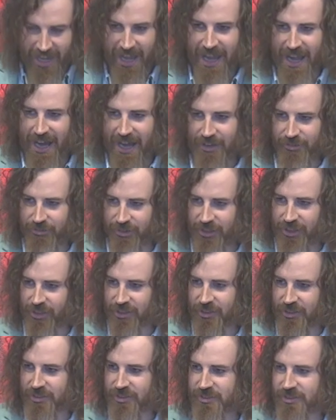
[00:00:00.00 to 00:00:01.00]
the
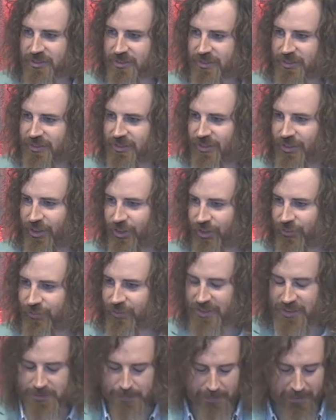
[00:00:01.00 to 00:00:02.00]
arrogance of
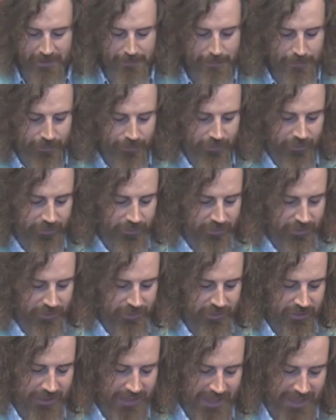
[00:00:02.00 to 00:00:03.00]
his people
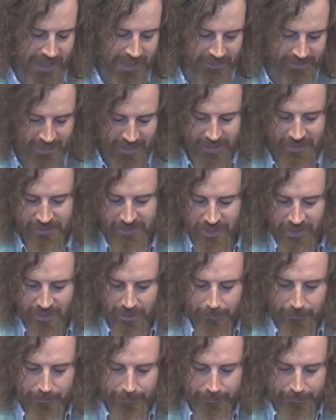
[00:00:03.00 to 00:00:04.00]
at that
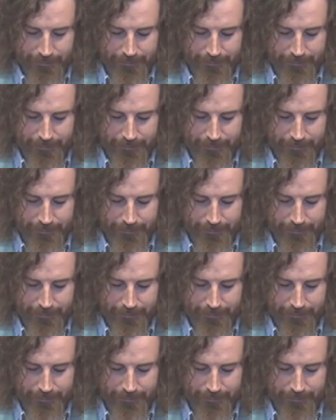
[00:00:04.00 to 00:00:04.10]
time.